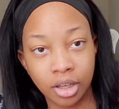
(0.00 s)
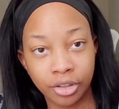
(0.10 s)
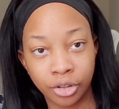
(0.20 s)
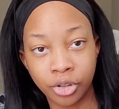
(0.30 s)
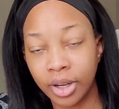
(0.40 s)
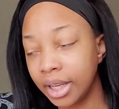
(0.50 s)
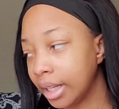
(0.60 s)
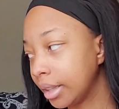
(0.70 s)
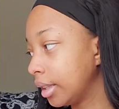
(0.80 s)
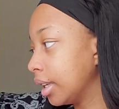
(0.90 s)

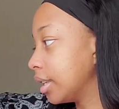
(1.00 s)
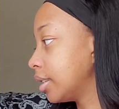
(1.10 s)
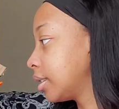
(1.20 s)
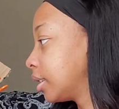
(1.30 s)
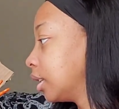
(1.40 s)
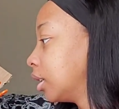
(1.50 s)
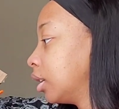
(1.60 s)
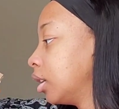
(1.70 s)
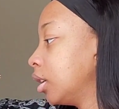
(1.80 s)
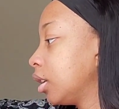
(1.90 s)
traded this.
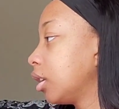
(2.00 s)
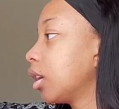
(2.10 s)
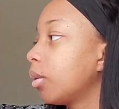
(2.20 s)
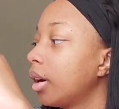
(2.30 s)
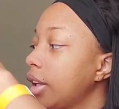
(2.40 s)
You know what, I